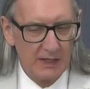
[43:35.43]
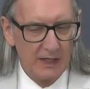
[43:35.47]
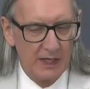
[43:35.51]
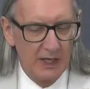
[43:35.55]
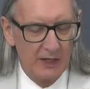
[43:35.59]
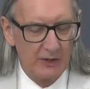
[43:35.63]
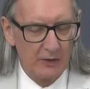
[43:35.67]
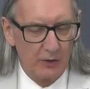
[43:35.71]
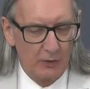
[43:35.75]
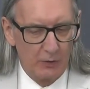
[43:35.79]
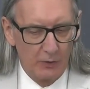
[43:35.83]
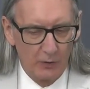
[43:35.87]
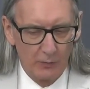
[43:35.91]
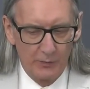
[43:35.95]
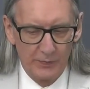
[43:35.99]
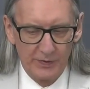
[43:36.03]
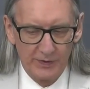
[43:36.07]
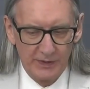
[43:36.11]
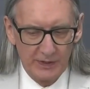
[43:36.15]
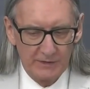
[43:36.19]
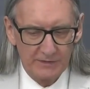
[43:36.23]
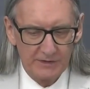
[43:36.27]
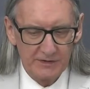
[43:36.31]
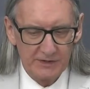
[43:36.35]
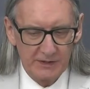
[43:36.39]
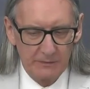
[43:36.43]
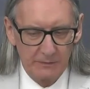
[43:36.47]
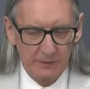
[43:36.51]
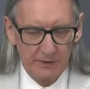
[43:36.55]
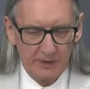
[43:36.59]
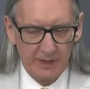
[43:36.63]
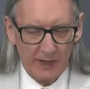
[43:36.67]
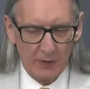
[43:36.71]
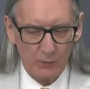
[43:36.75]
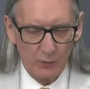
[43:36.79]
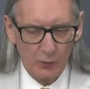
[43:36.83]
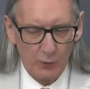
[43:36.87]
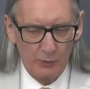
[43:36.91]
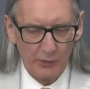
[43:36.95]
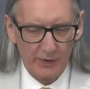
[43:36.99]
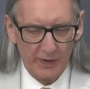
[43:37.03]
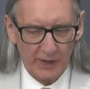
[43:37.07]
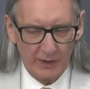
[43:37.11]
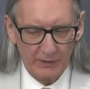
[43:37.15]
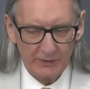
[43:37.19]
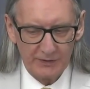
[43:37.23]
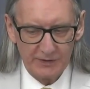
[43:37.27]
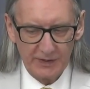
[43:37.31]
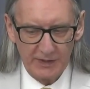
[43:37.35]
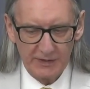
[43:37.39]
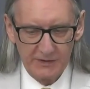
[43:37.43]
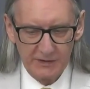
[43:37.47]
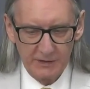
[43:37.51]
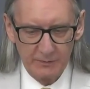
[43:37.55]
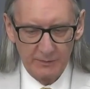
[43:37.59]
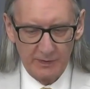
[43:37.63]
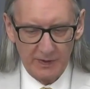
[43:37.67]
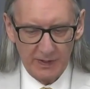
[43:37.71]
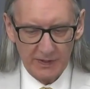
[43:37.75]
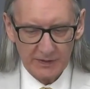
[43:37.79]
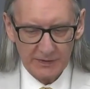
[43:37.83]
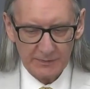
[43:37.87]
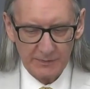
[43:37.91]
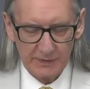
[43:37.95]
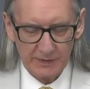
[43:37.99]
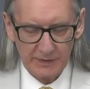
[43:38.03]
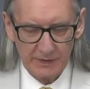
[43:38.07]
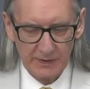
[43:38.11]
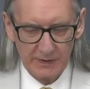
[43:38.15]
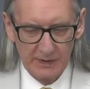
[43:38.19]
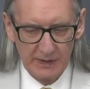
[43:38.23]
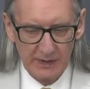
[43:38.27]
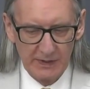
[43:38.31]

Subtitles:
and all PFC would get would be outdated plasma.